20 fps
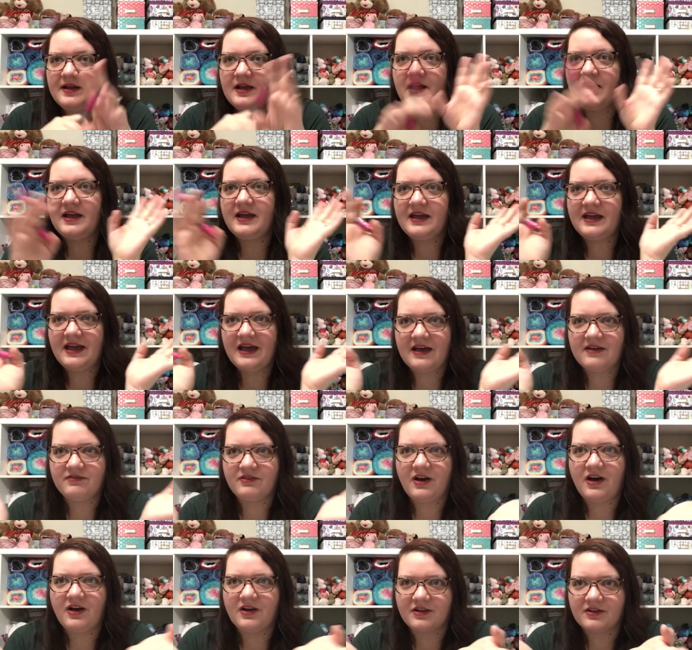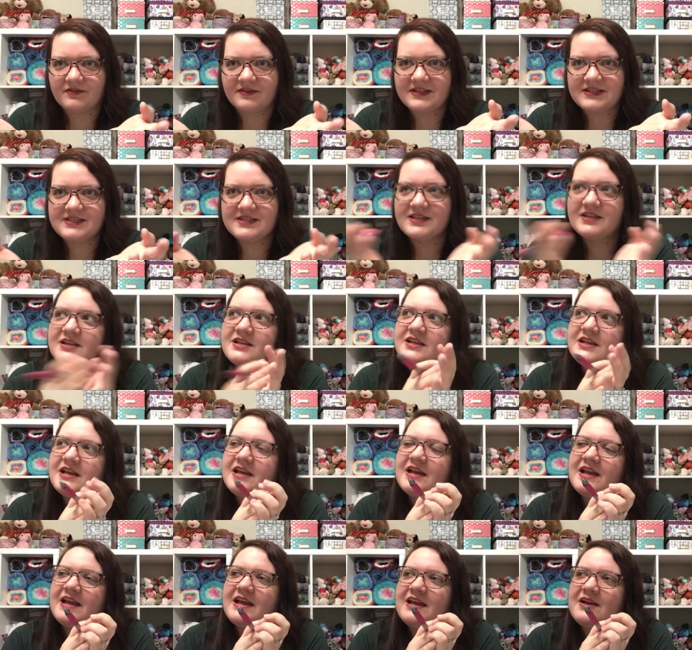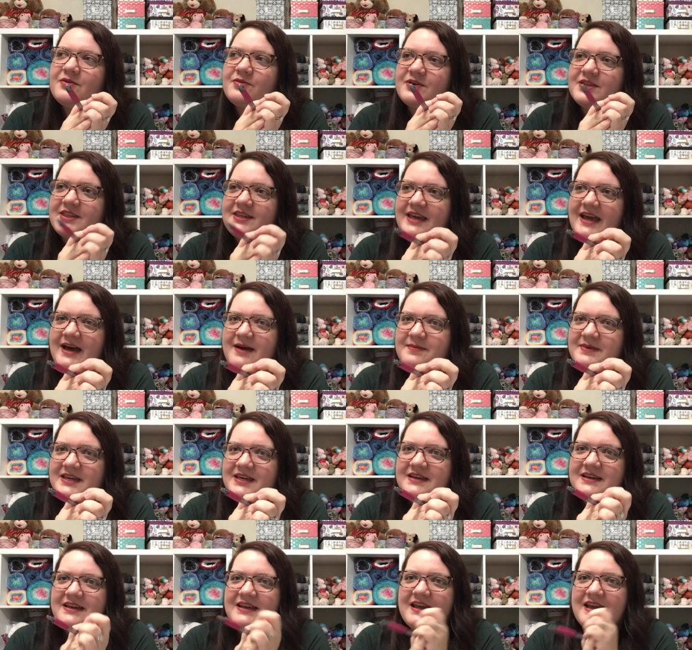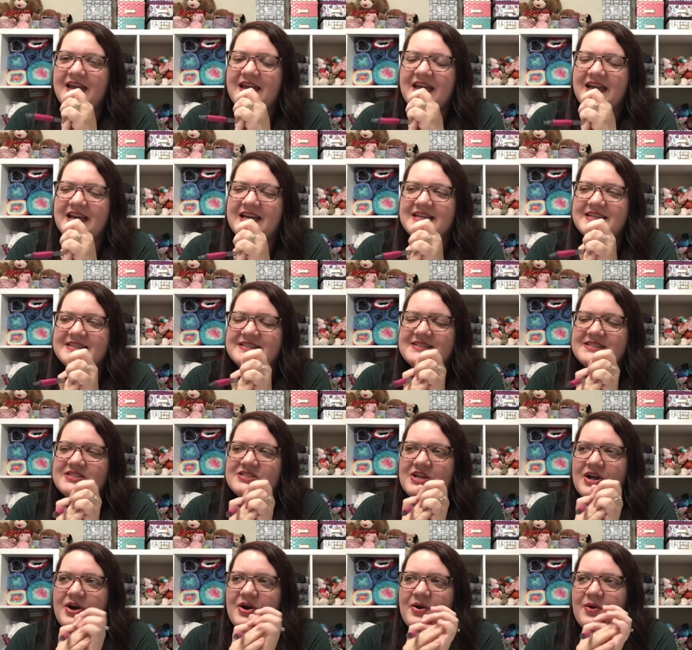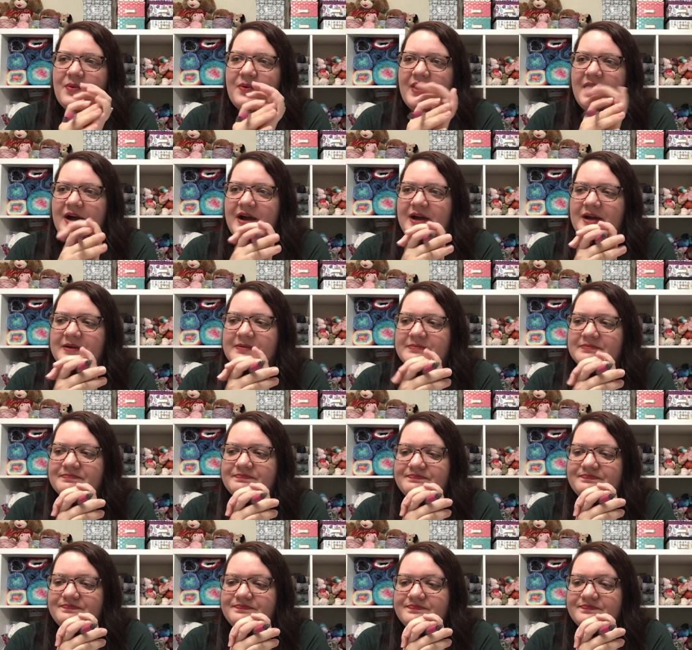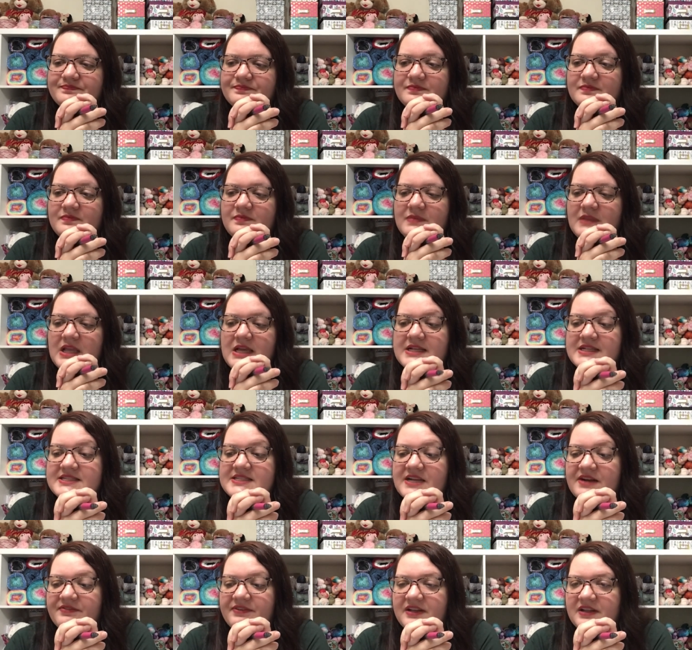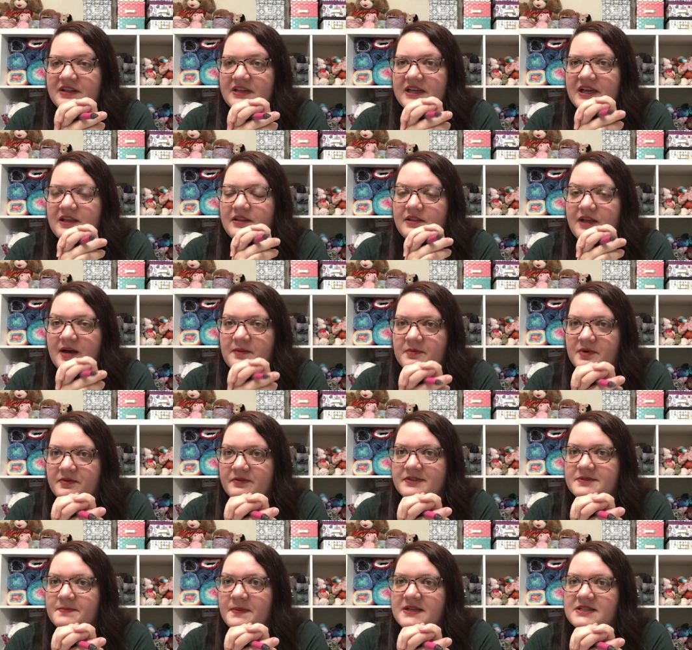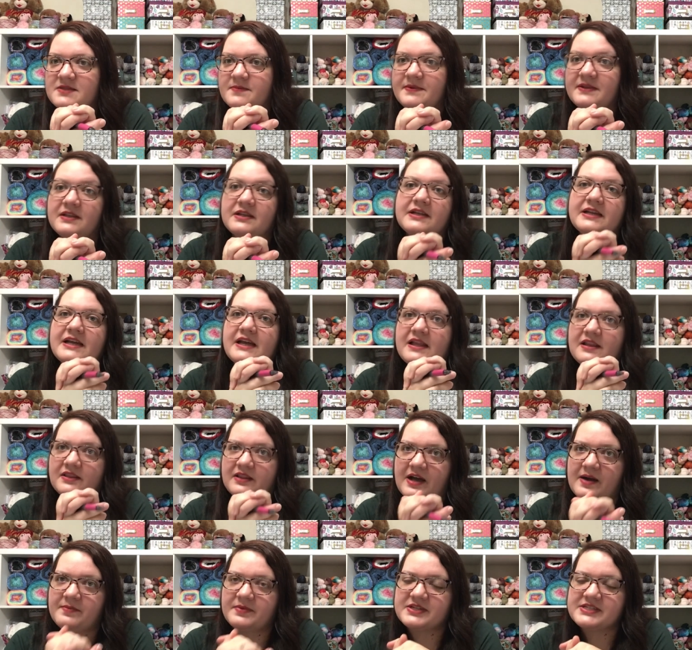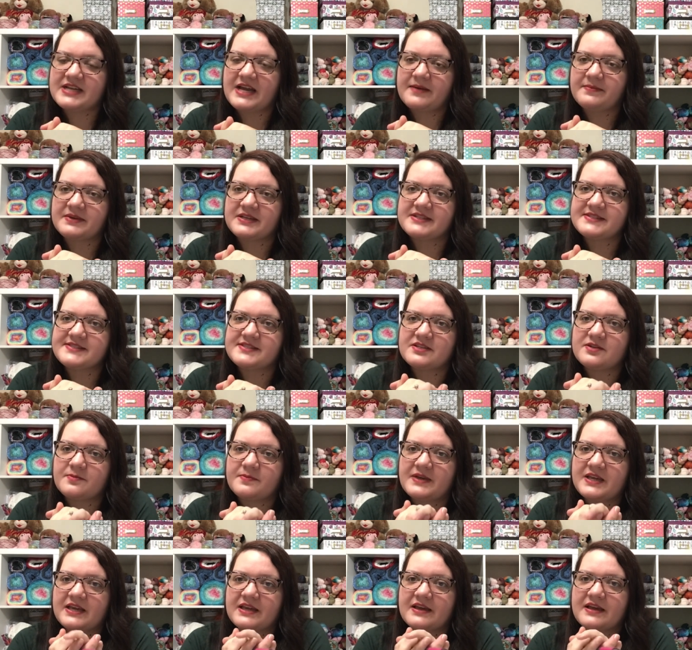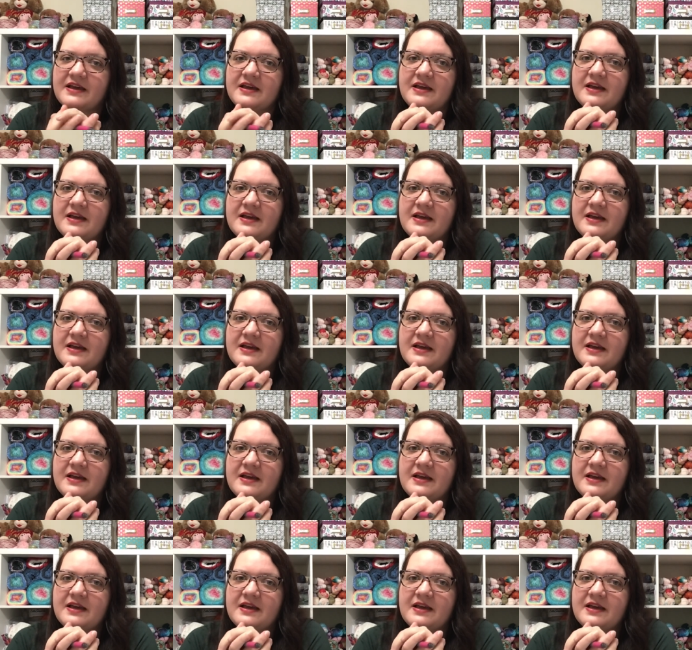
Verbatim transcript: I have all of it with Gabby and so um, it's definitely a lot more responsibility, a lot more time consuming,